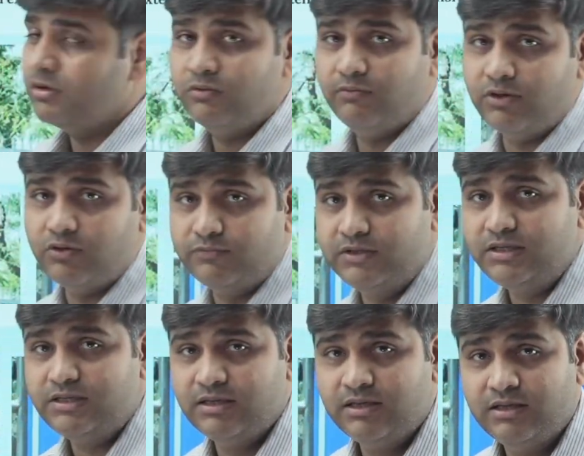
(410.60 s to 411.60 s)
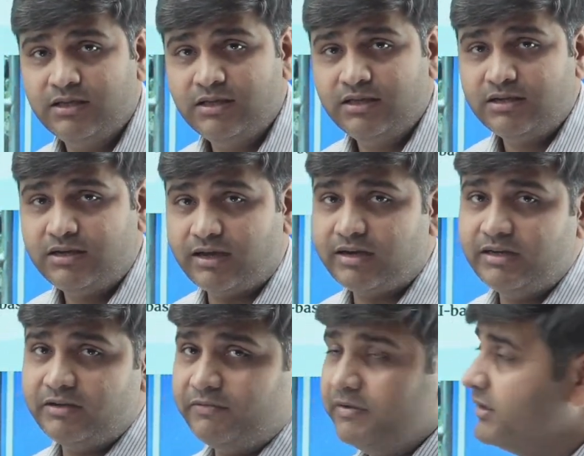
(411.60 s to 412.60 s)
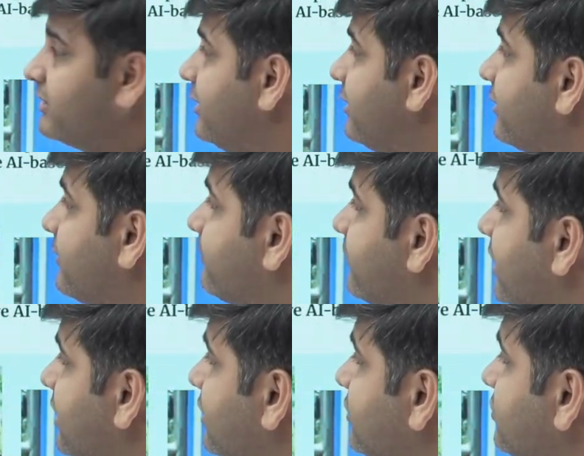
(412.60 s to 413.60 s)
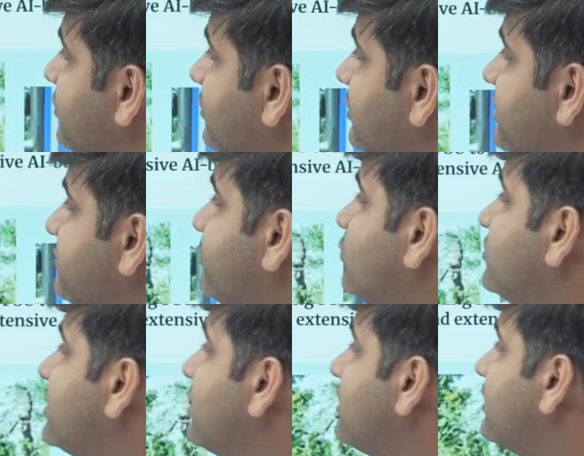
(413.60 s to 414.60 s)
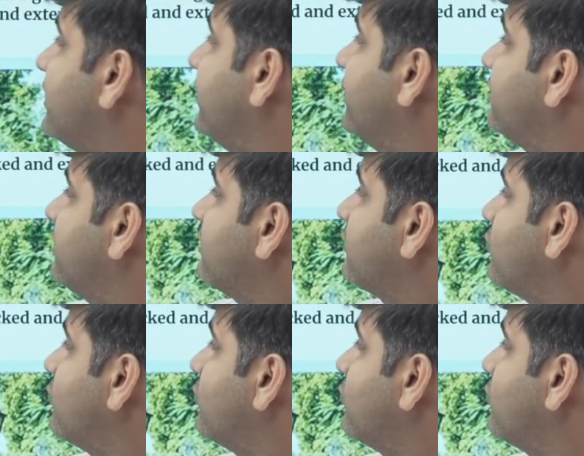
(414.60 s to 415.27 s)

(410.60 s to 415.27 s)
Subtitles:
one of the current affair here. So this Pooja Khedkar